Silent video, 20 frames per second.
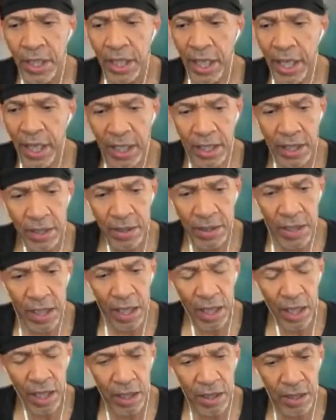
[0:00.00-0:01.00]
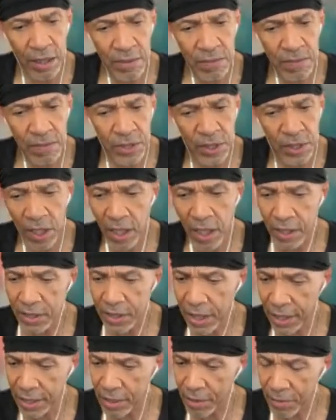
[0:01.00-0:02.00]
And John
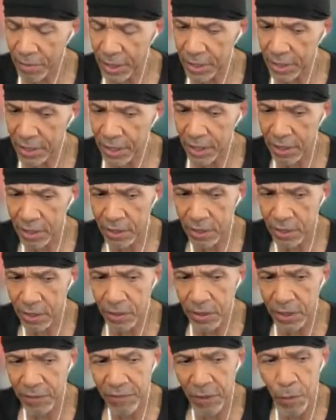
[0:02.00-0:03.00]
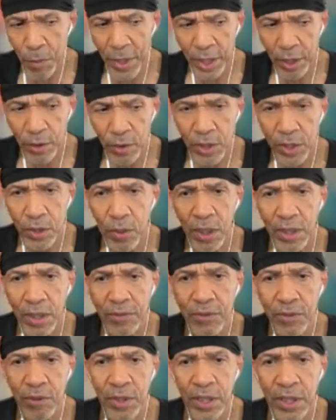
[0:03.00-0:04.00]
texted me and said, "Dude, if I make you a 12
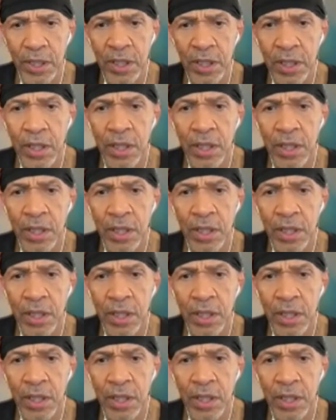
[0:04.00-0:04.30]
string